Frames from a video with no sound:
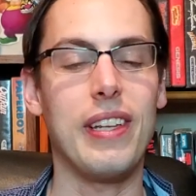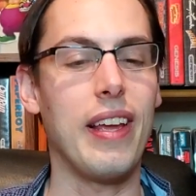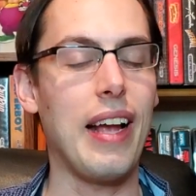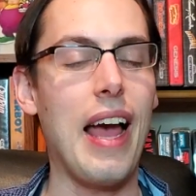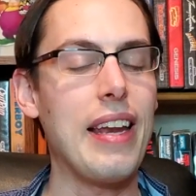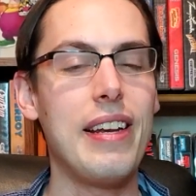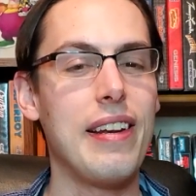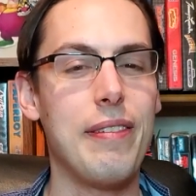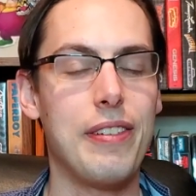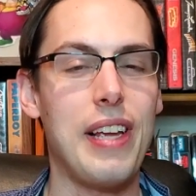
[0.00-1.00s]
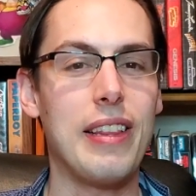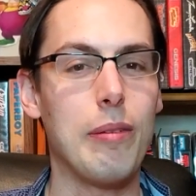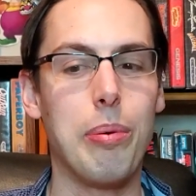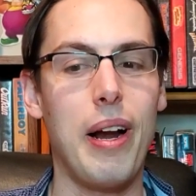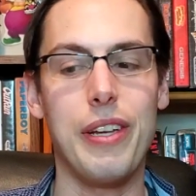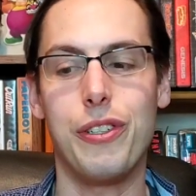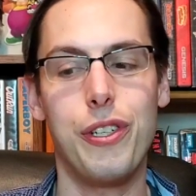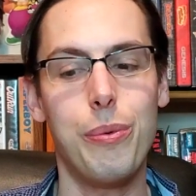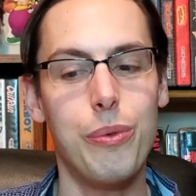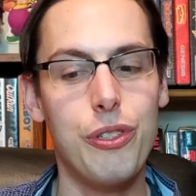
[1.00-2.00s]
Like, I didn't set the price.
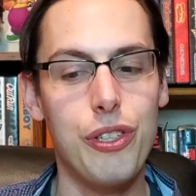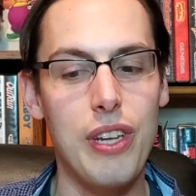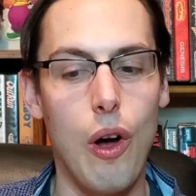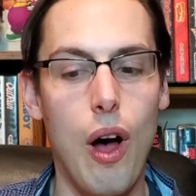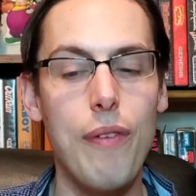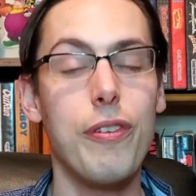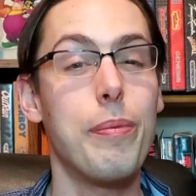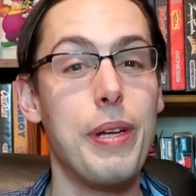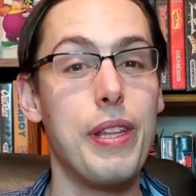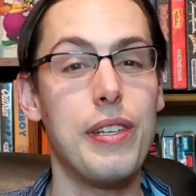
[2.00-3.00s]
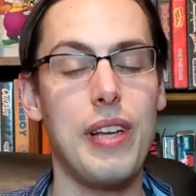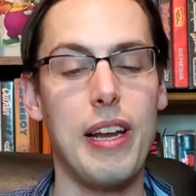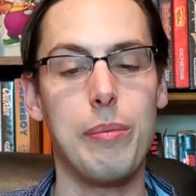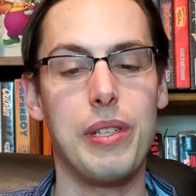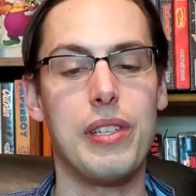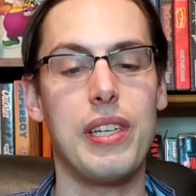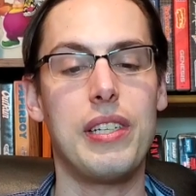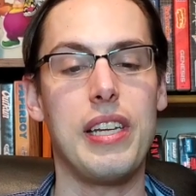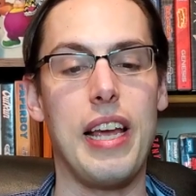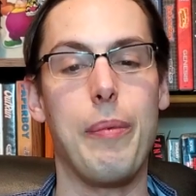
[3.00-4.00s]
She just offered me these items at
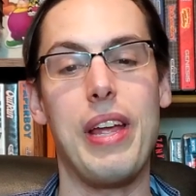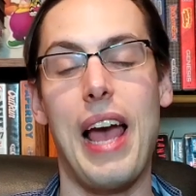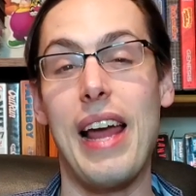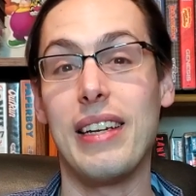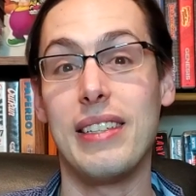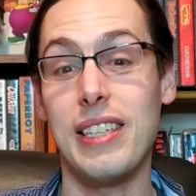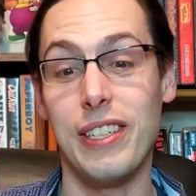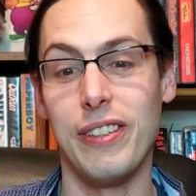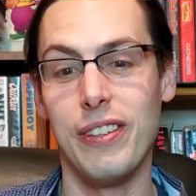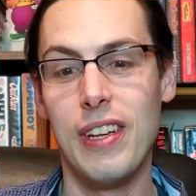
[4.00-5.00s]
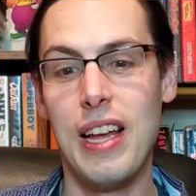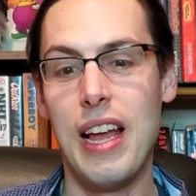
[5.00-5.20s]
sixty, and we had a deal.